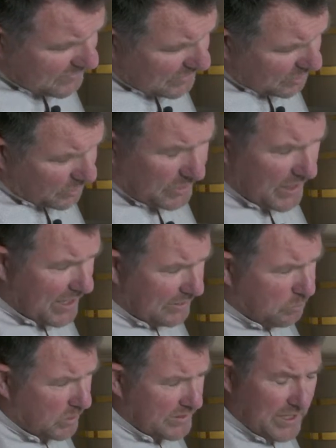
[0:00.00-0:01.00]
look
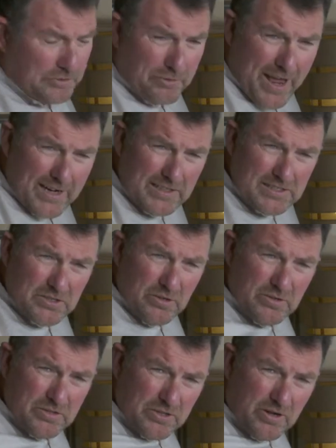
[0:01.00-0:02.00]
at what the adrenaline's
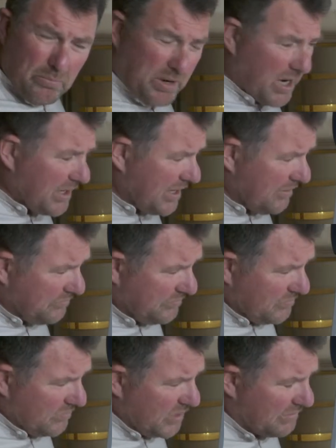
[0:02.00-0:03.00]
doing to our body,
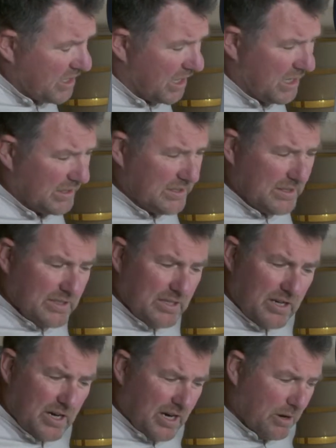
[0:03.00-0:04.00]
we've got
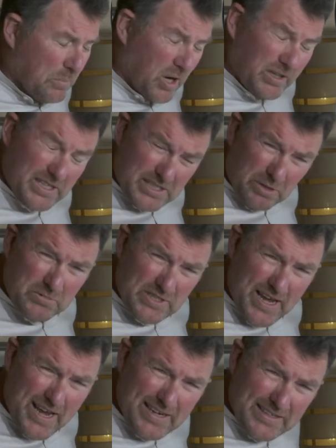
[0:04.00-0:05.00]
our body's
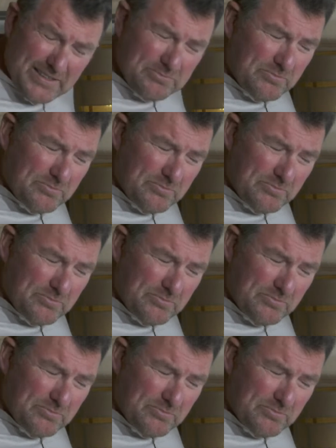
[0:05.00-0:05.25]
uptight,